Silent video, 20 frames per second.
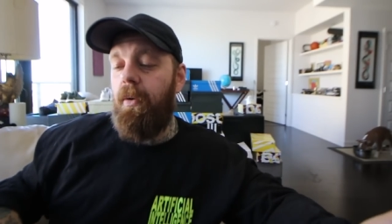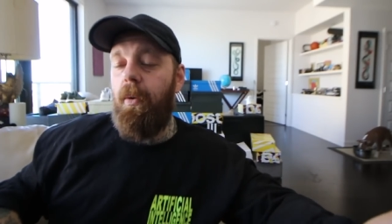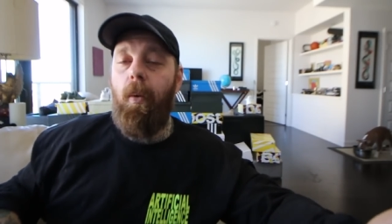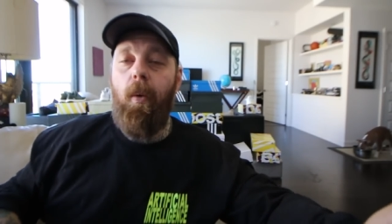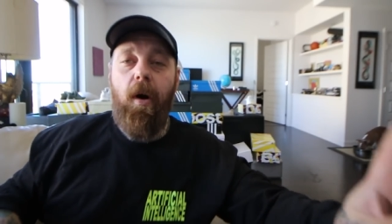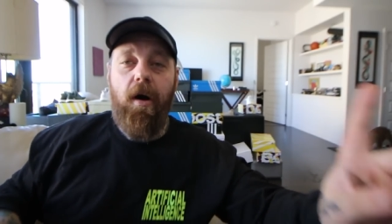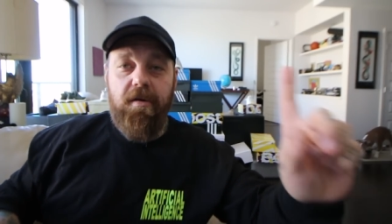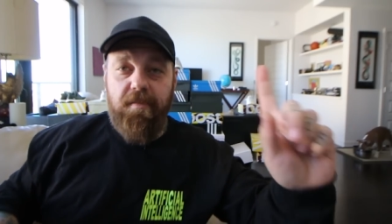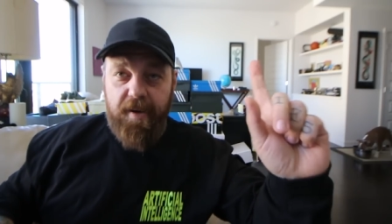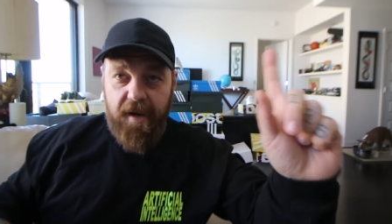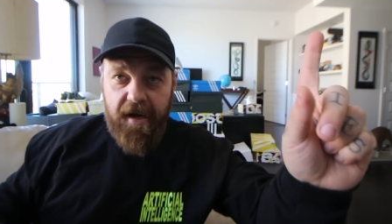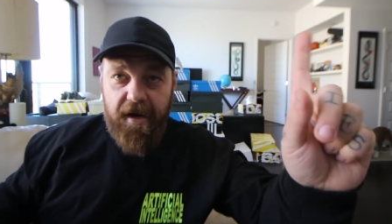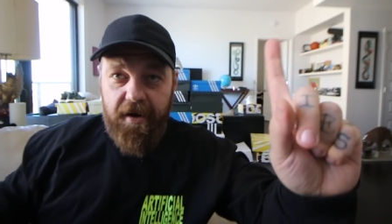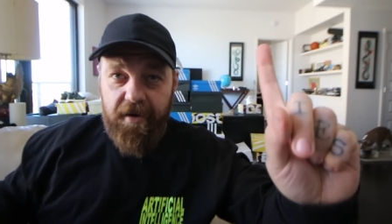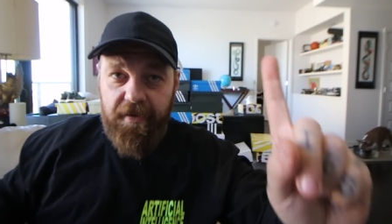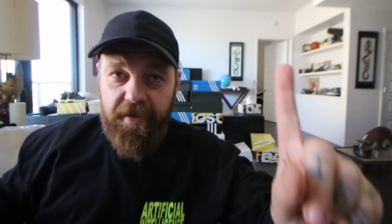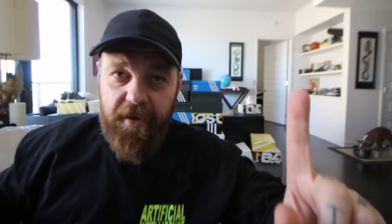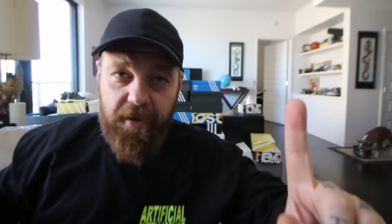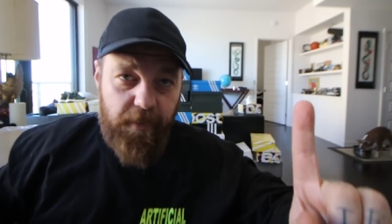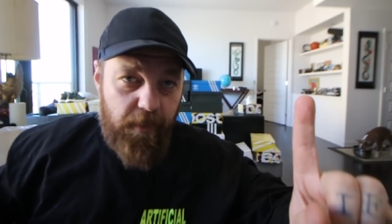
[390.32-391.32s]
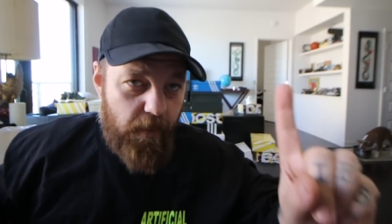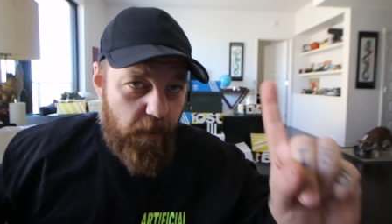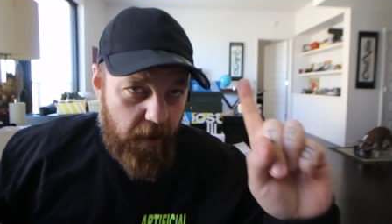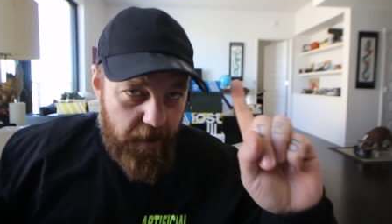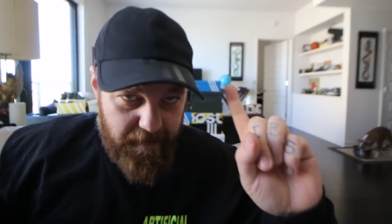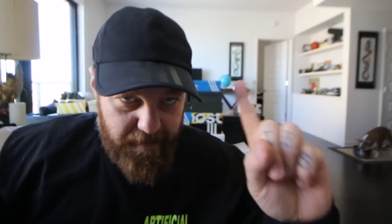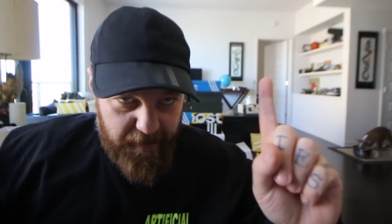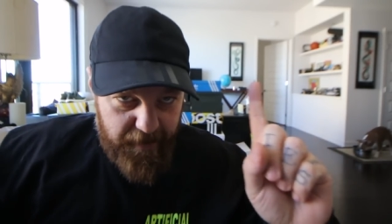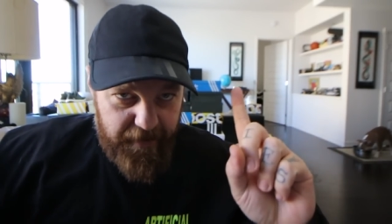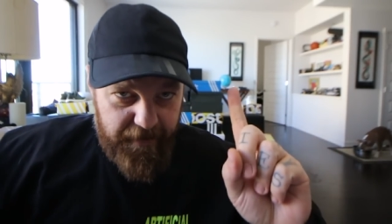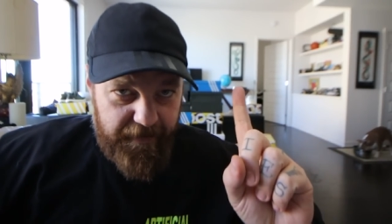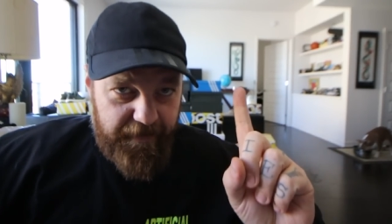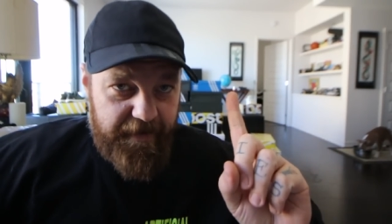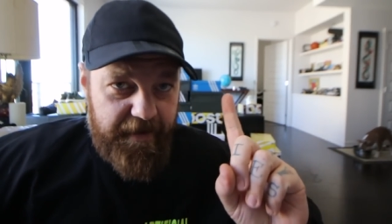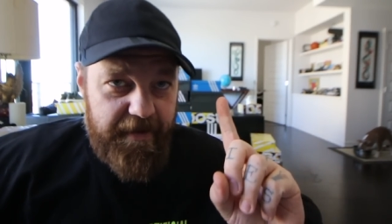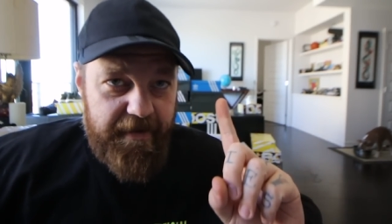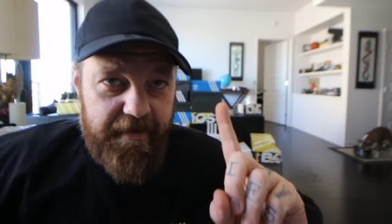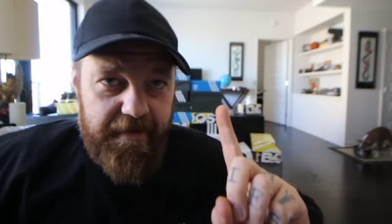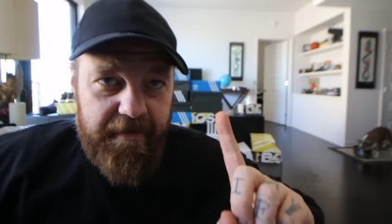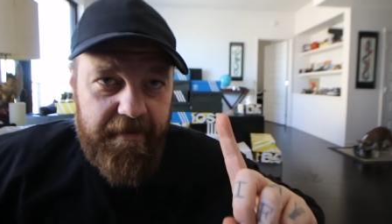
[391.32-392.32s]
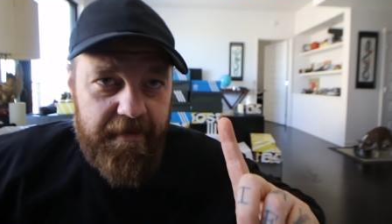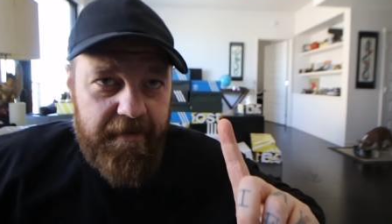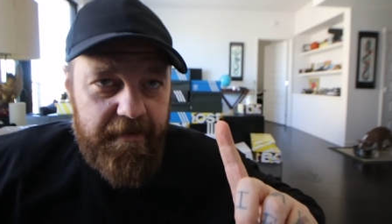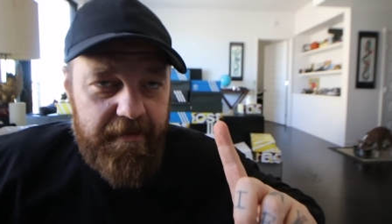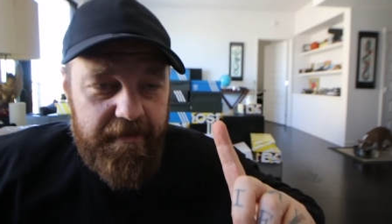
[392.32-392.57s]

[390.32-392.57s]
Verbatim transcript: one pair that one person